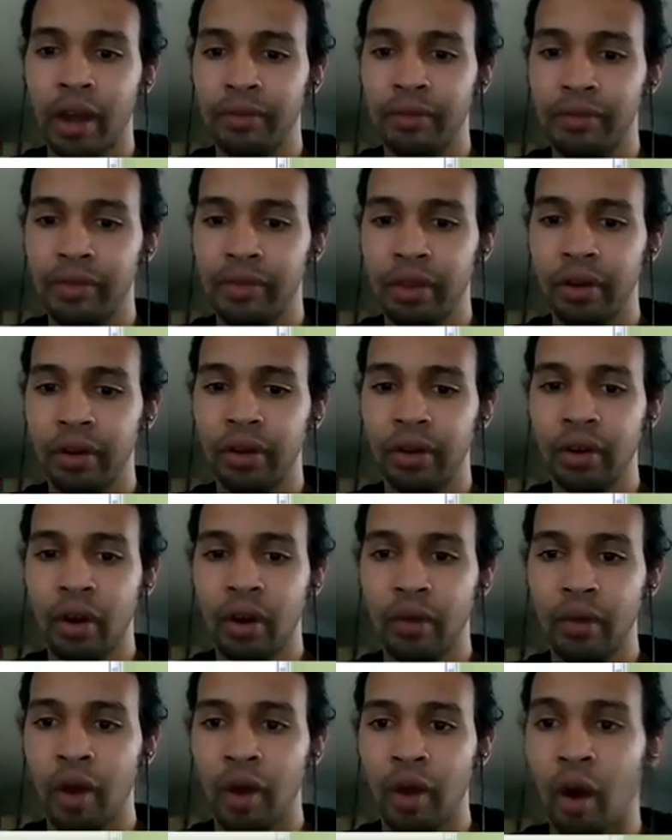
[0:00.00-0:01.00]
off of the
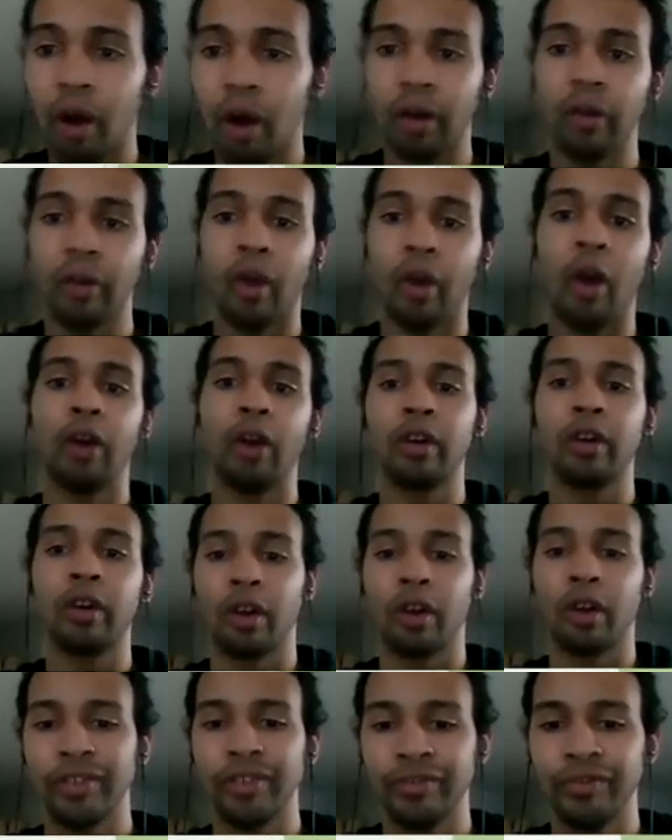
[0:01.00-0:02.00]
hard
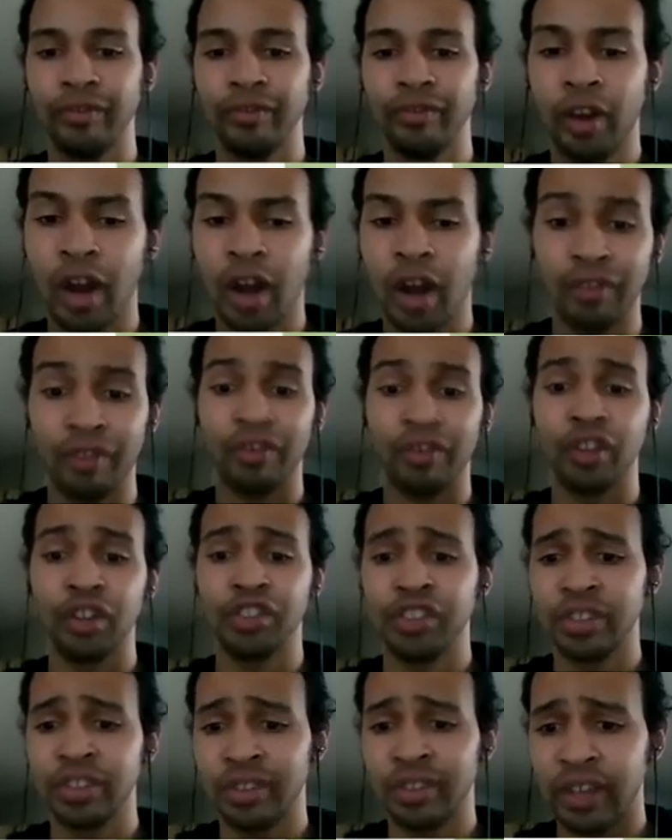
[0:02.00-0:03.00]
cover
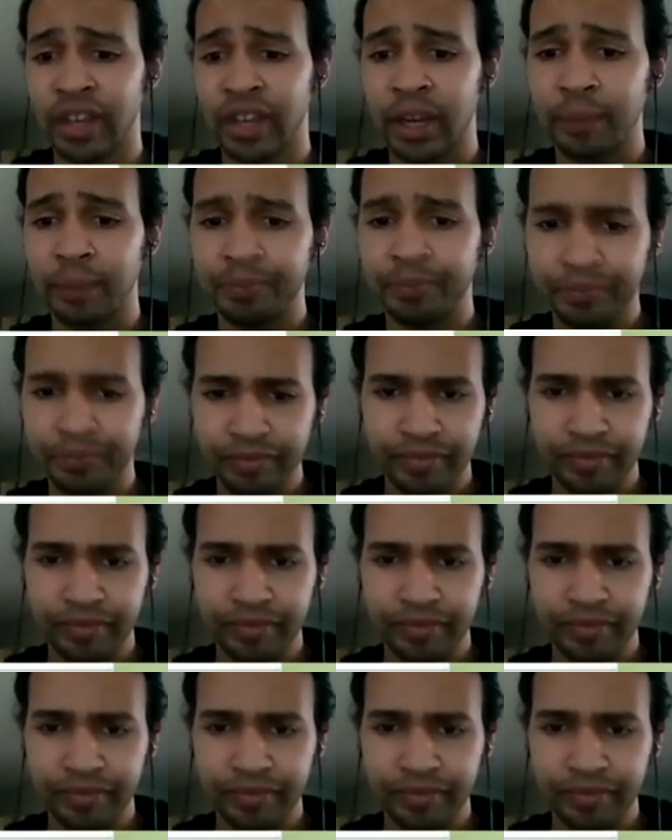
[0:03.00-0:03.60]
versions of the game.